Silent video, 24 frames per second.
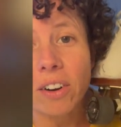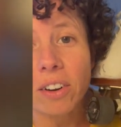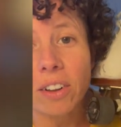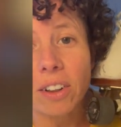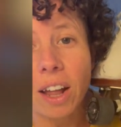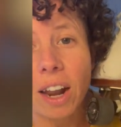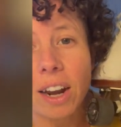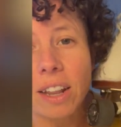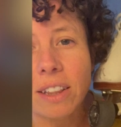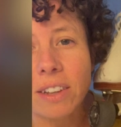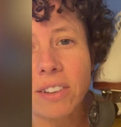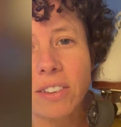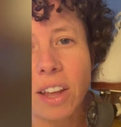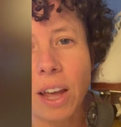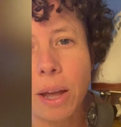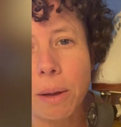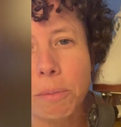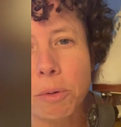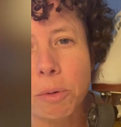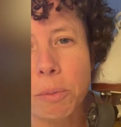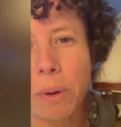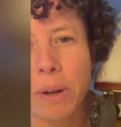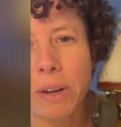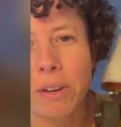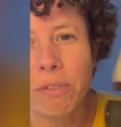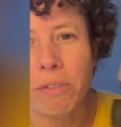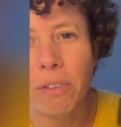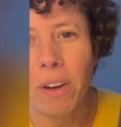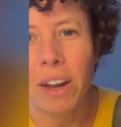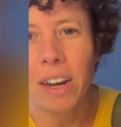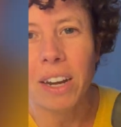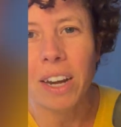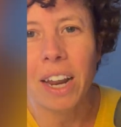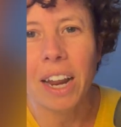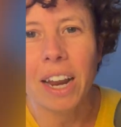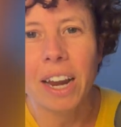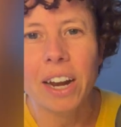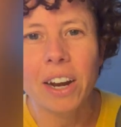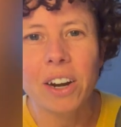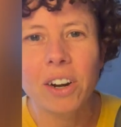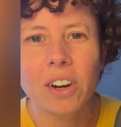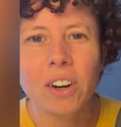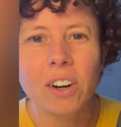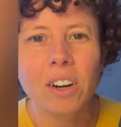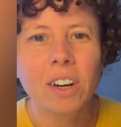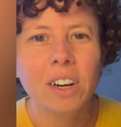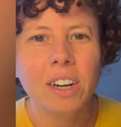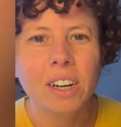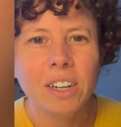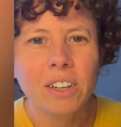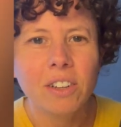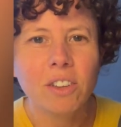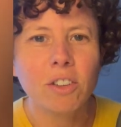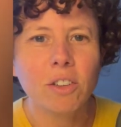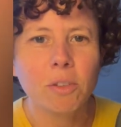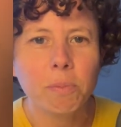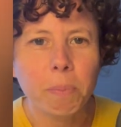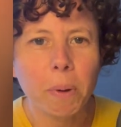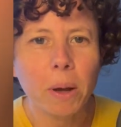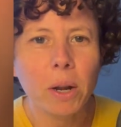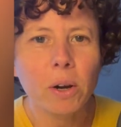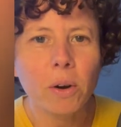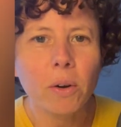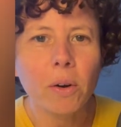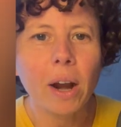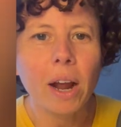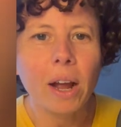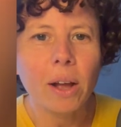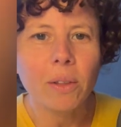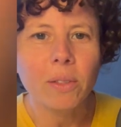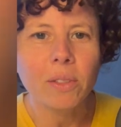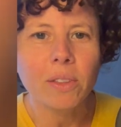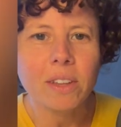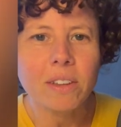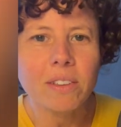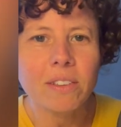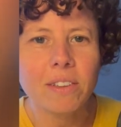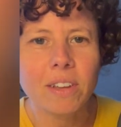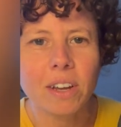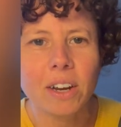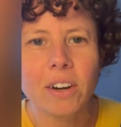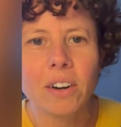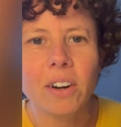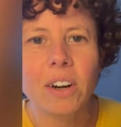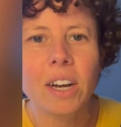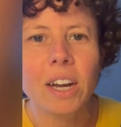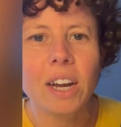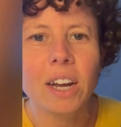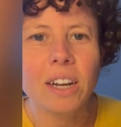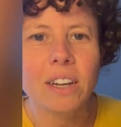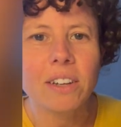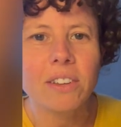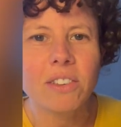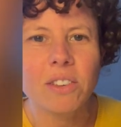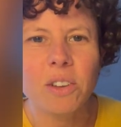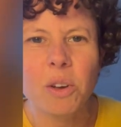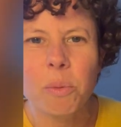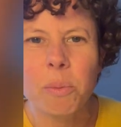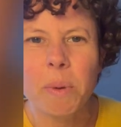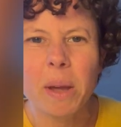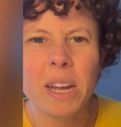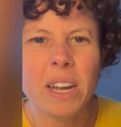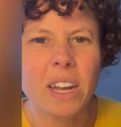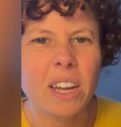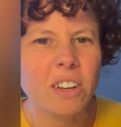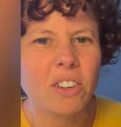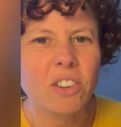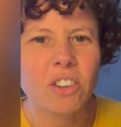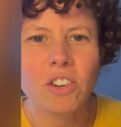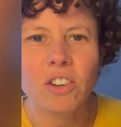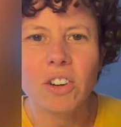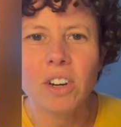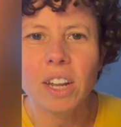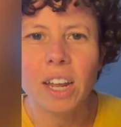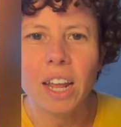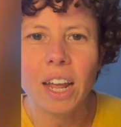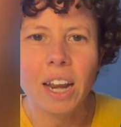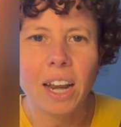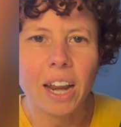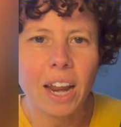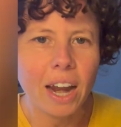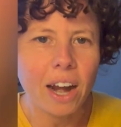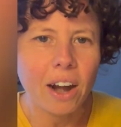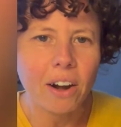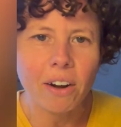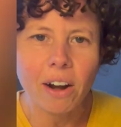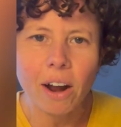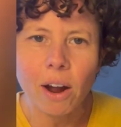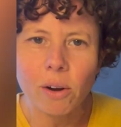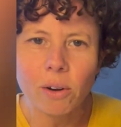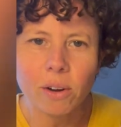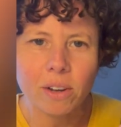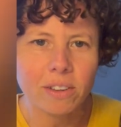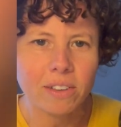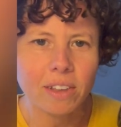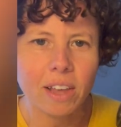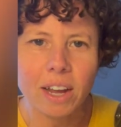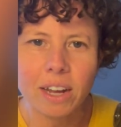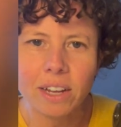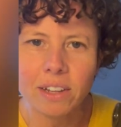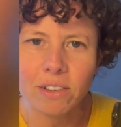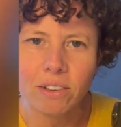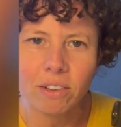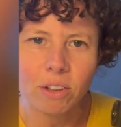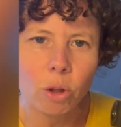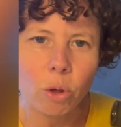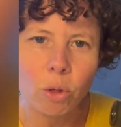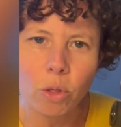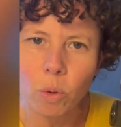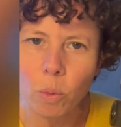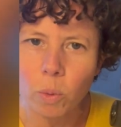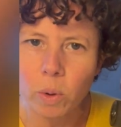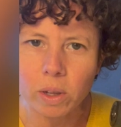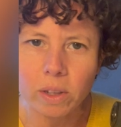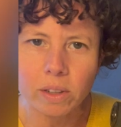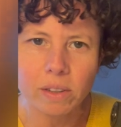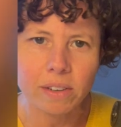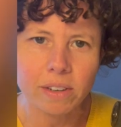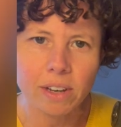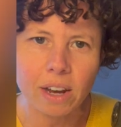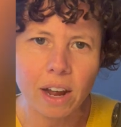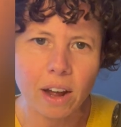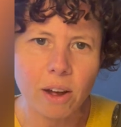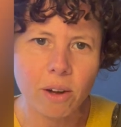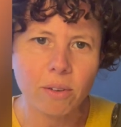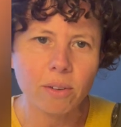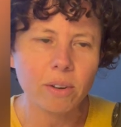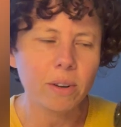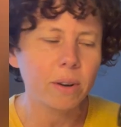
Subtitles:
A lot of the time you might find hair spun around this area, so making sure to get hair out because that can slow the wheels down.